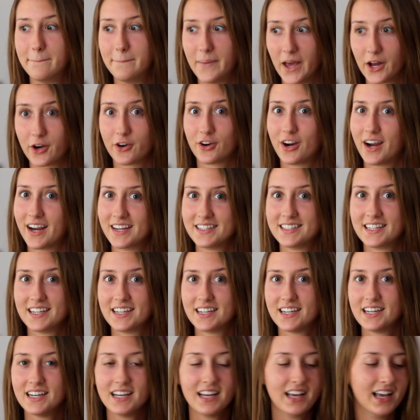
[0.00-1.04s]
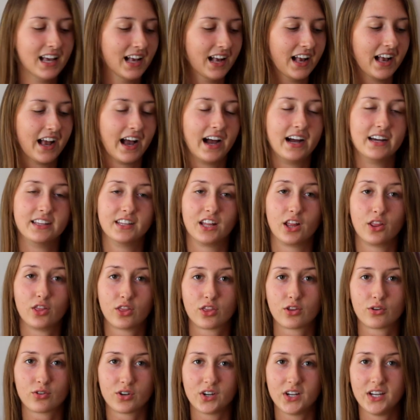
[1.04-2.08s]
better idea. And
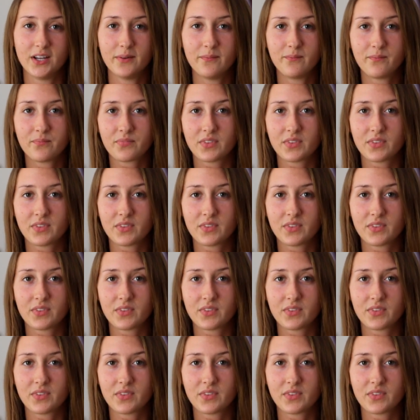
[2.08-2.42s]
then three,